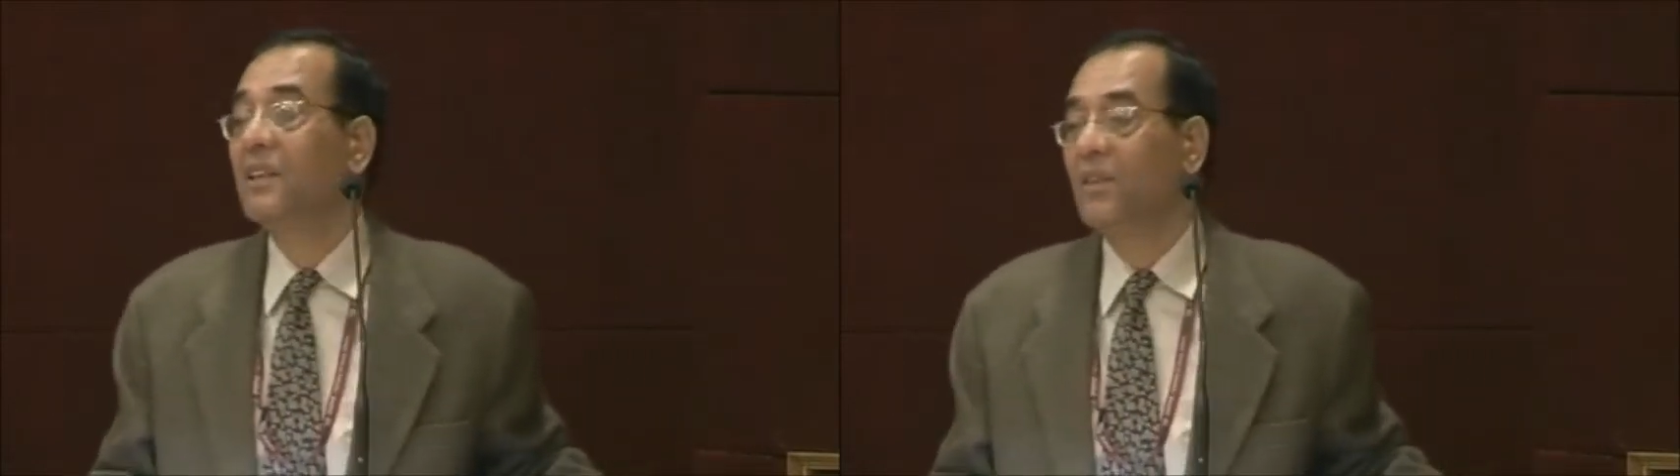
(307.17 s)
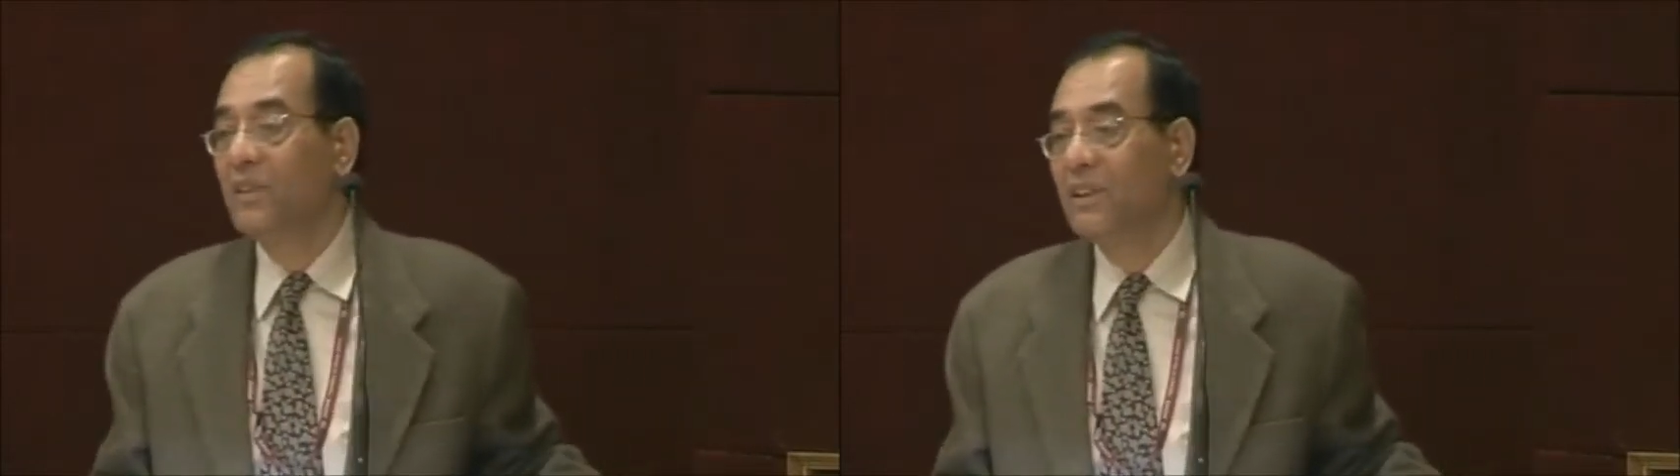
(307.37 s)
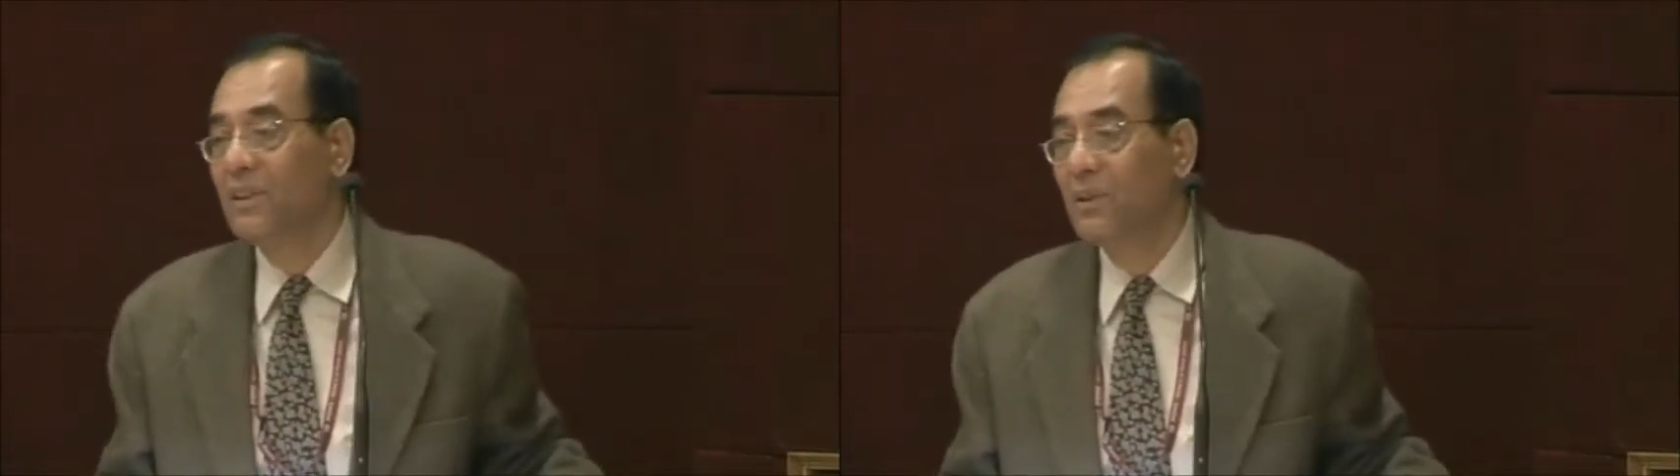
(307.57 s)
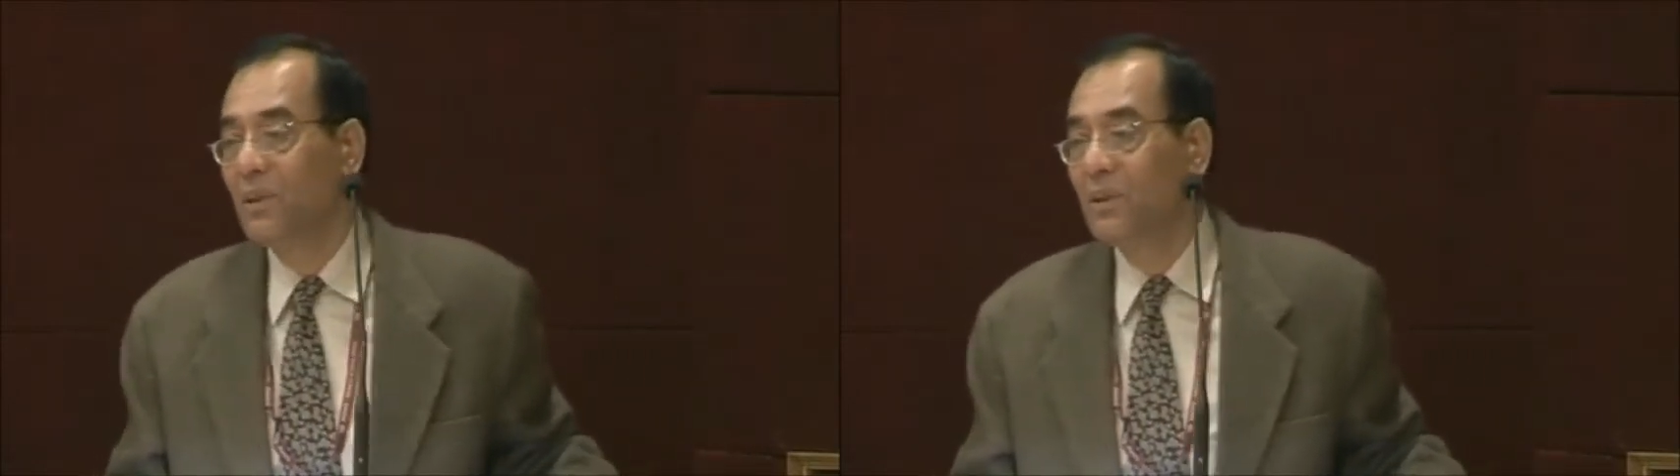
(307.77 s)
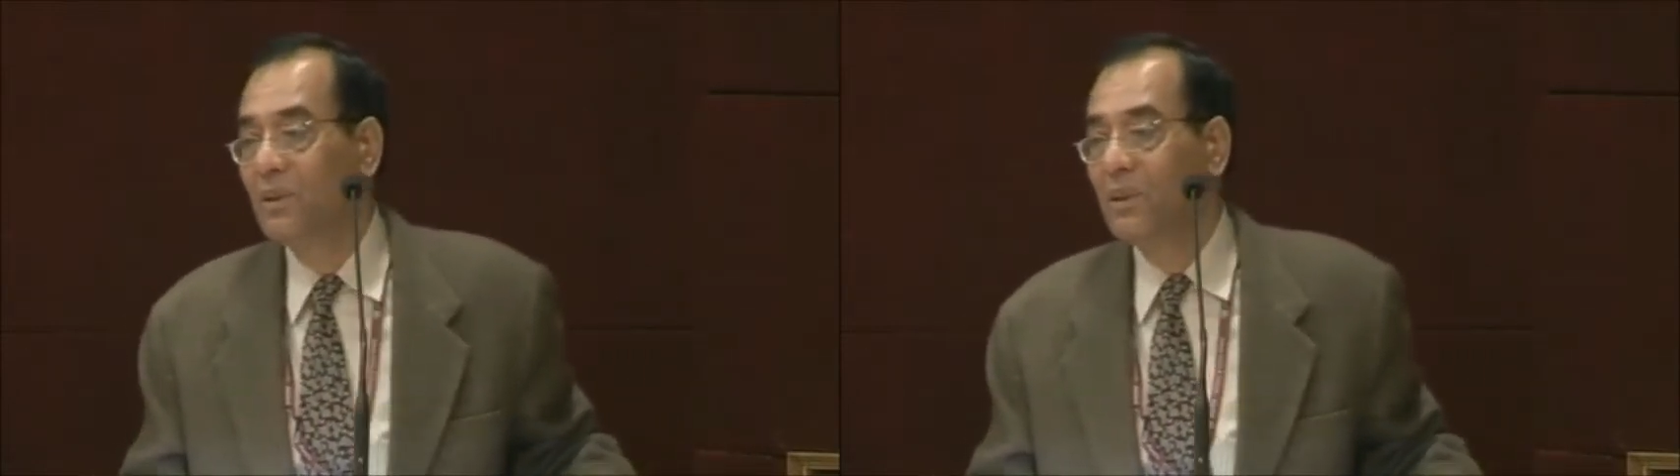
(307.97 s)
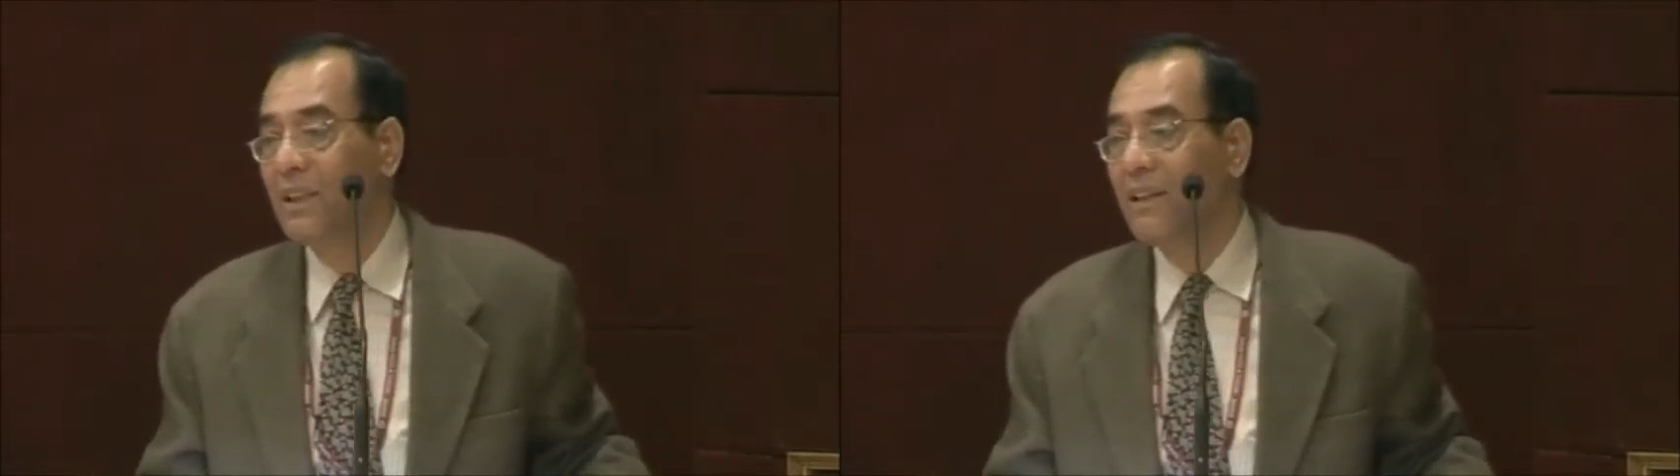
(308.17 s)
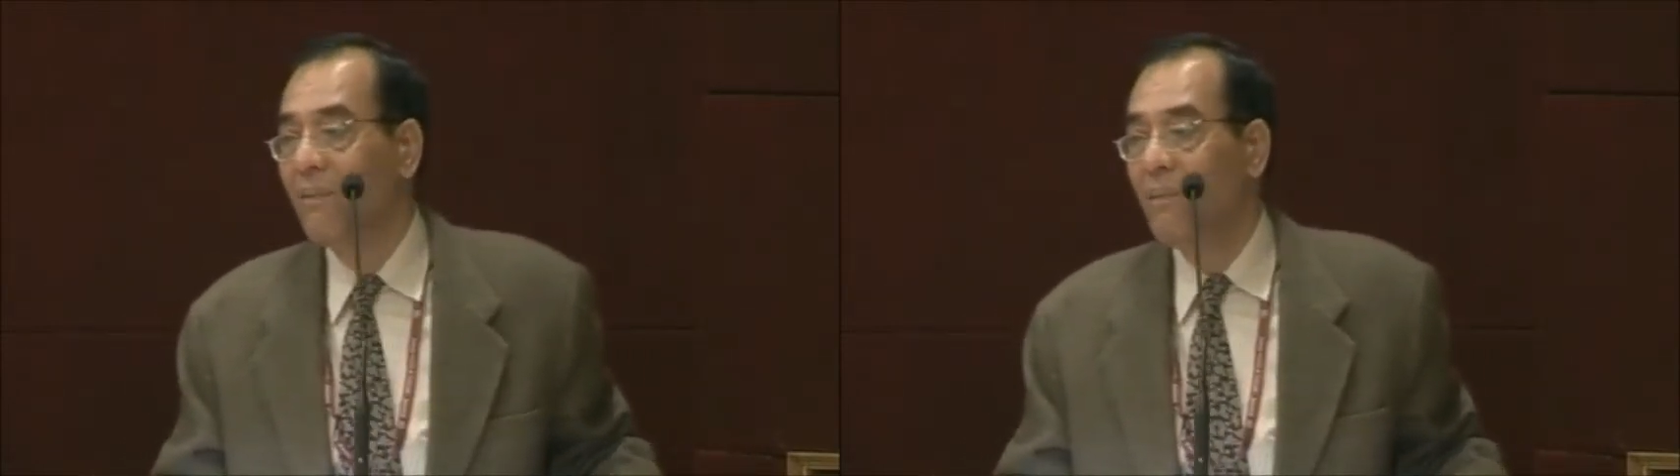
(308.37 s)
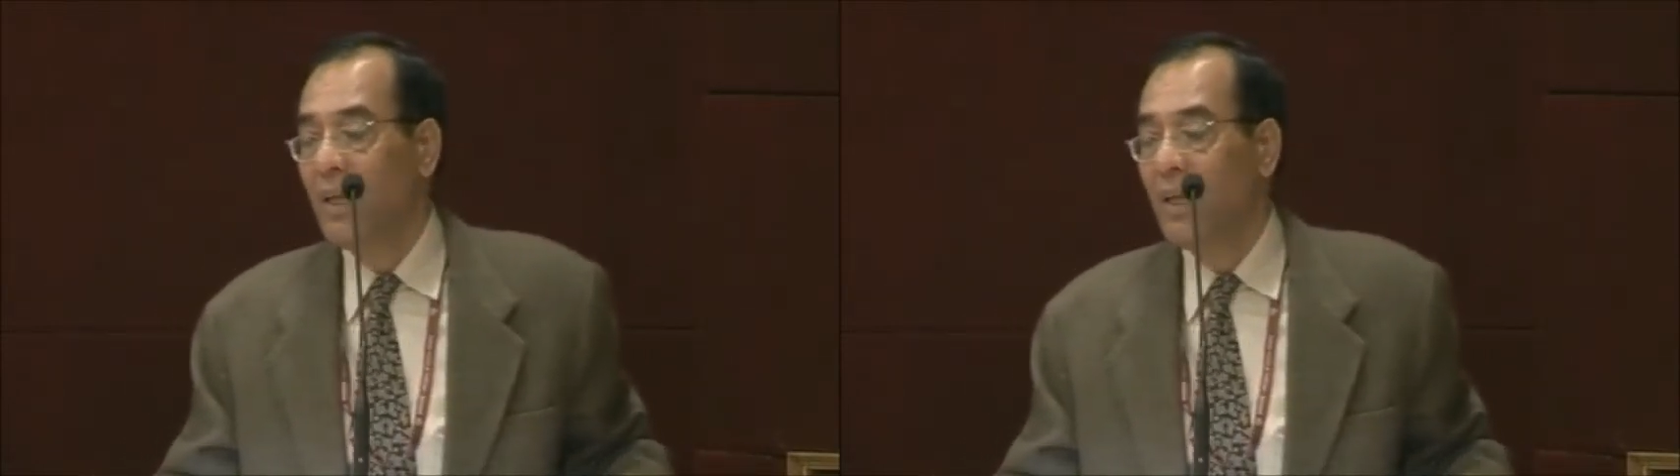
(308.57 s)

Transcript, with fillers: services also there.